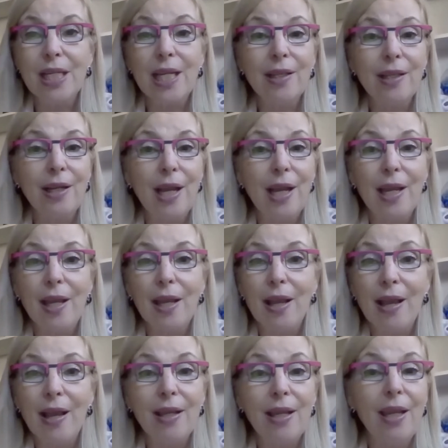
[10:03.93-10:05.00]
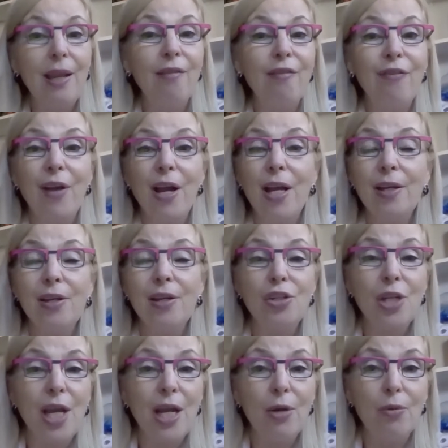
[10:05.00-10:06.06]
Hanlon, I can't find a
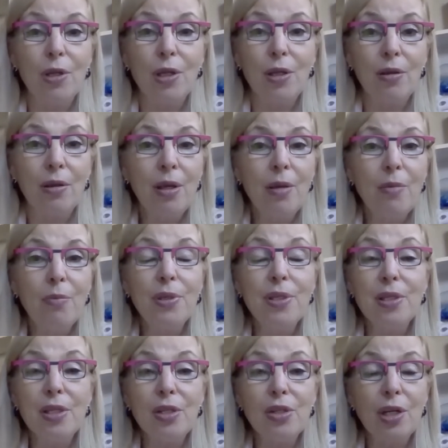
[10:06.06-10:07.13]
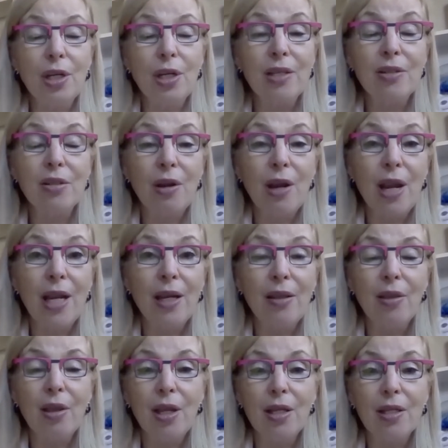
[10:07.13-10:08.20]
shadowing position. Is there
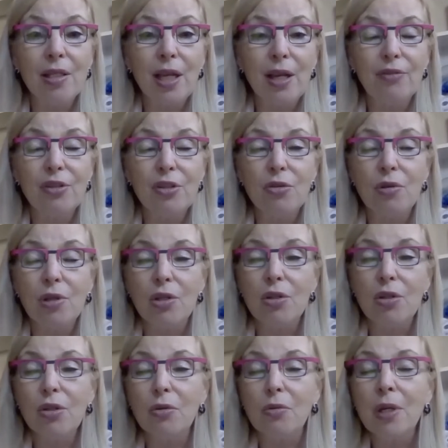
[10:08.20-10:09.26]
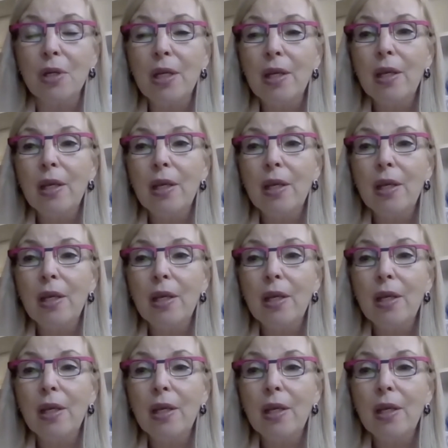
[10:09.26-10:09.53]
anything at Tufts you can do?